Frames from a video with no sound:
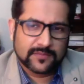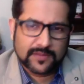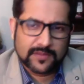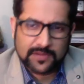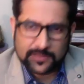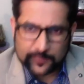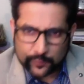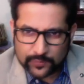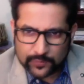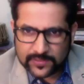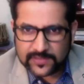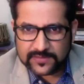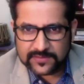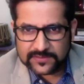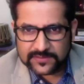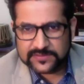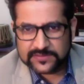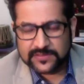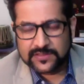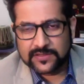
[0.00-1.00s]
included in
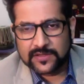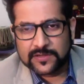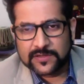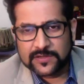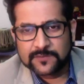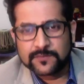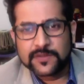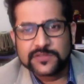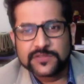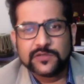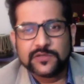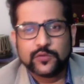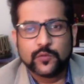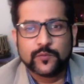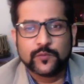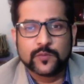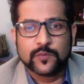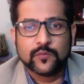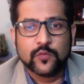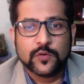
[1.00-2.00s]
this current budget to
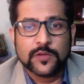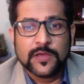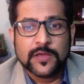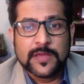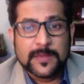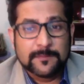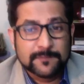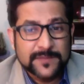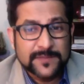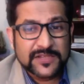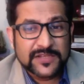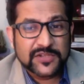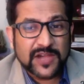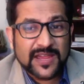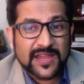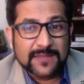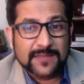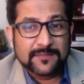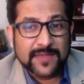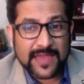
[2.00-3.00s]
promote
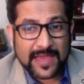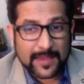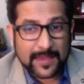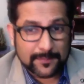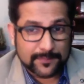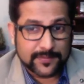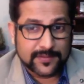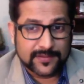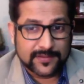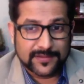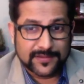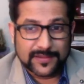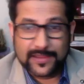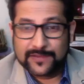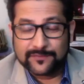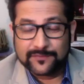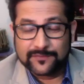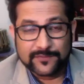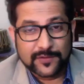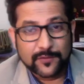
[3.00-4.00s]
BHIM app,
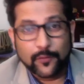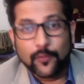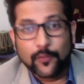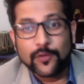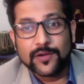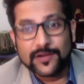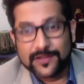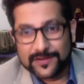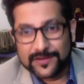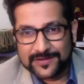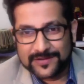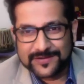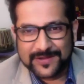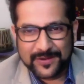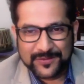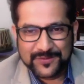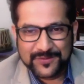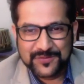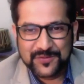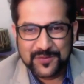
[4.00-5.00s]
and we all
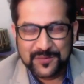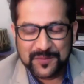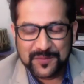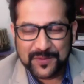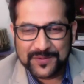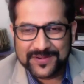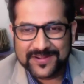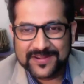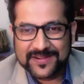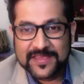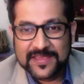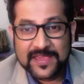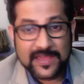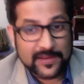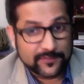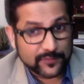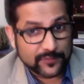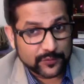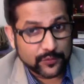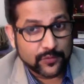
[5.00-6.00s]
now know about it.
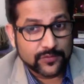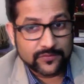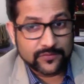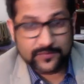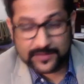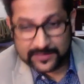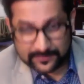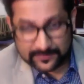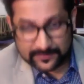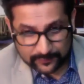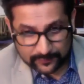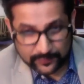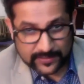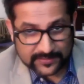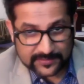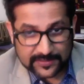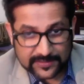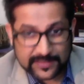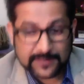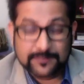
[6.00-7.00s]
And if you don't really look at
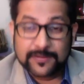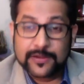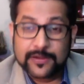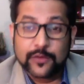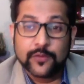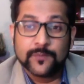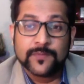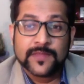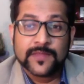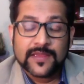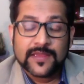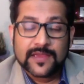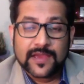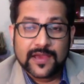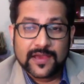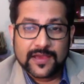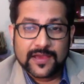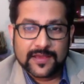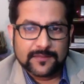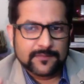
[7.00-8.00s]
the link below,
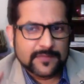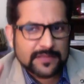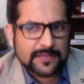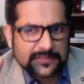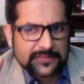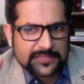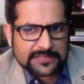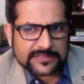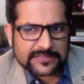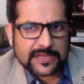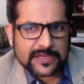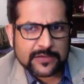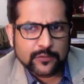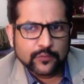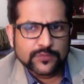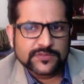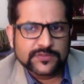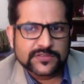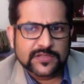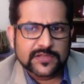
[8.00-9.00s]
this
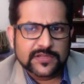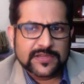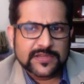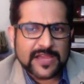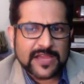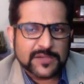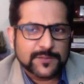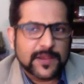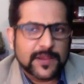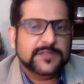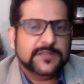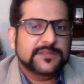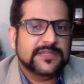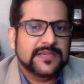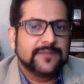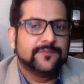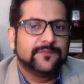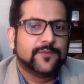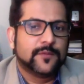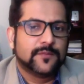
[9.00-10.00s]
includes cashback
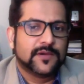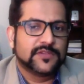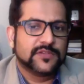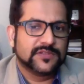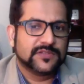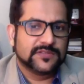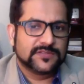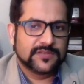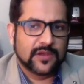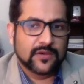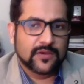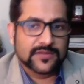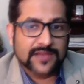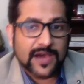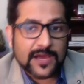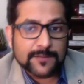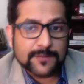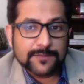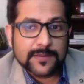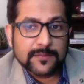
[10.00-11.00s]
scheme for merchants. Now, the
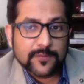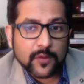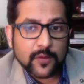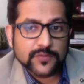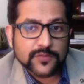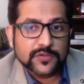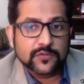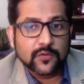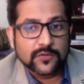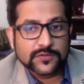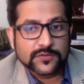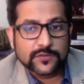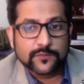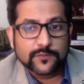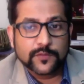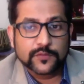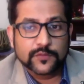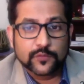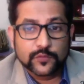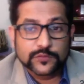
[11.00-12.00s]
hard payment option also
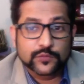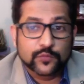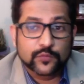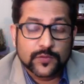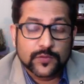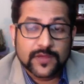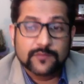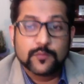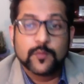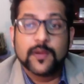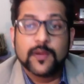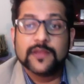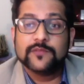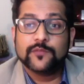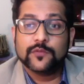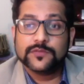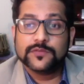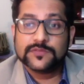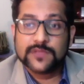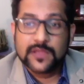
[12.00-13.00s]
for those who don't have mobile
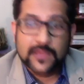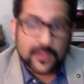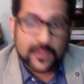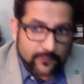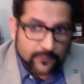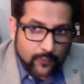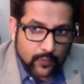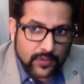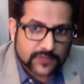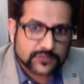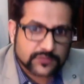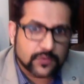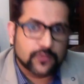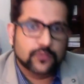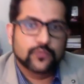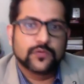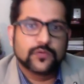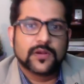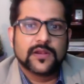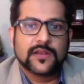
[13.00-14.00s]
phones. Focus on
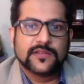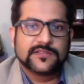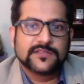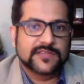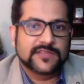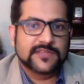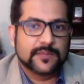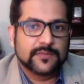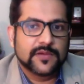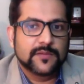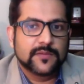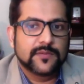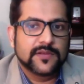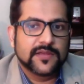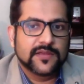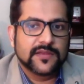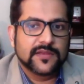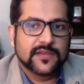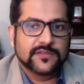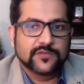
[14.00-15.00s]
rural and semi-urban
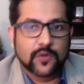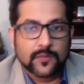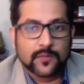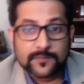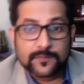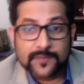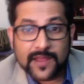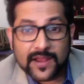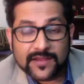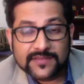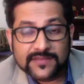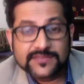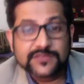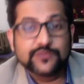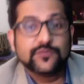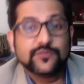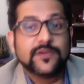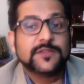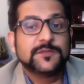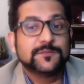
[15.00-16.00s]
areas. Government plans
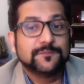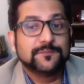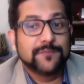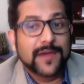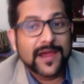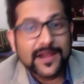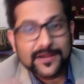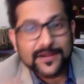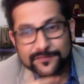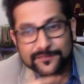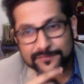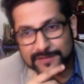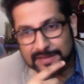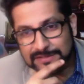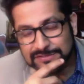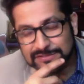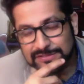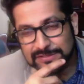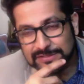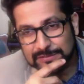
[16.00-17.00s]
to expand
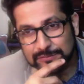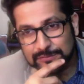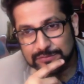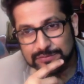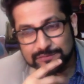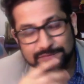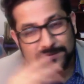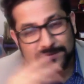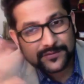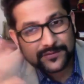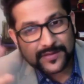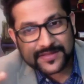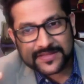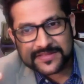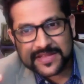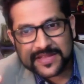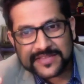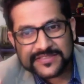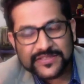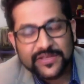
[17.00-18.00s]
financial inclusion funds. So I think
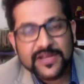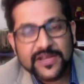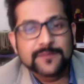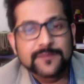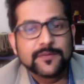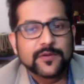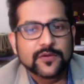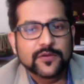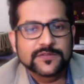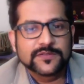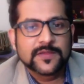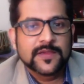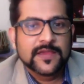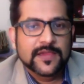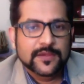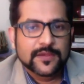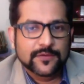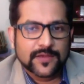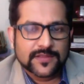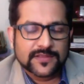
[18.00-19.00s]
that's great because
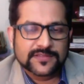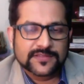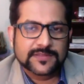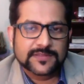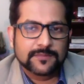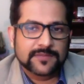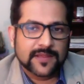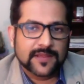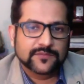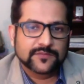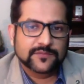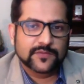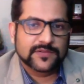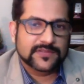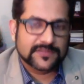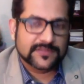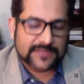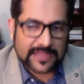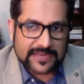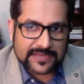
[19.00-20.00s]
I think sometimes we
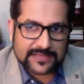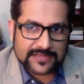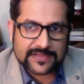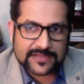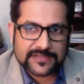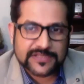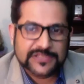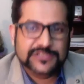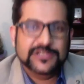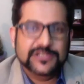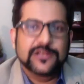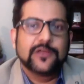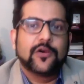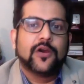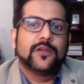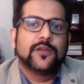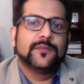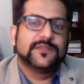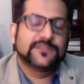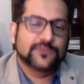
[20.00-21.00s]
think that digital
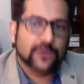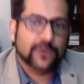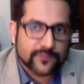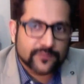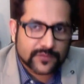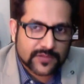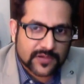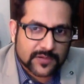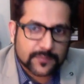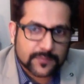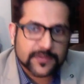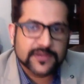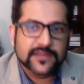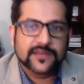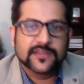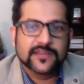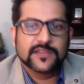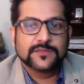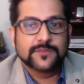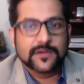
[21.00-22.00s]
economy is good for the urban
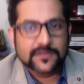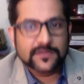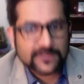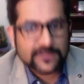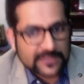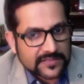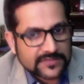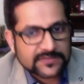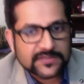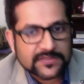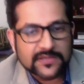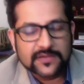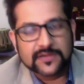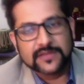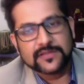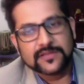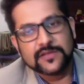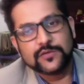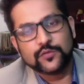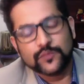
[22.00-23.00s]
areas, but these I
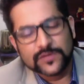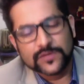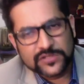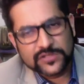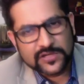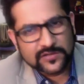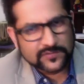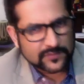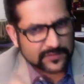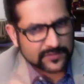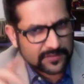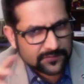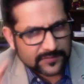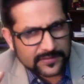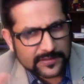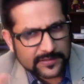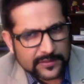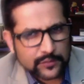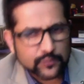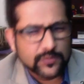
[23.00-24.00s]
think two initiatives will
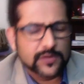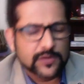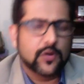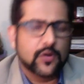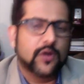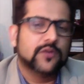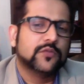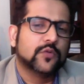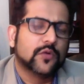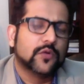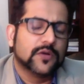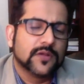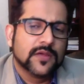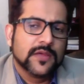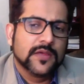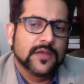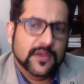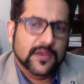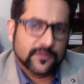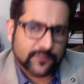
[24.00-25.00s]
definitely do a lot good
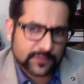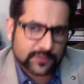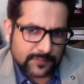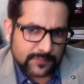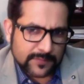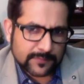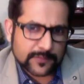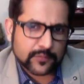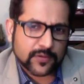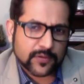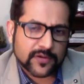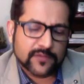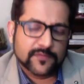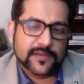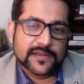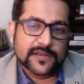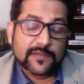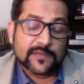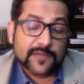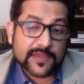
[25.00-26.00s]
for the people who are
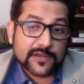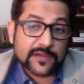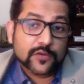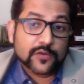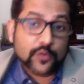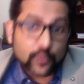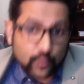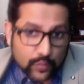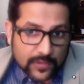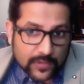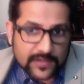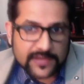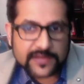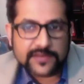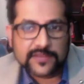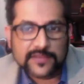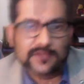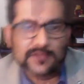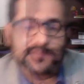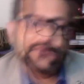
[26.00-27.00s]
living in rural
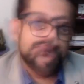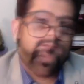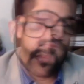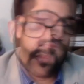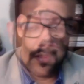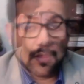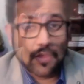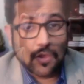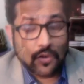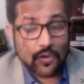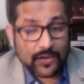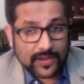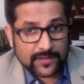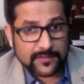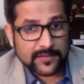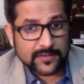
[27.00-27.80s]
areas. Okay,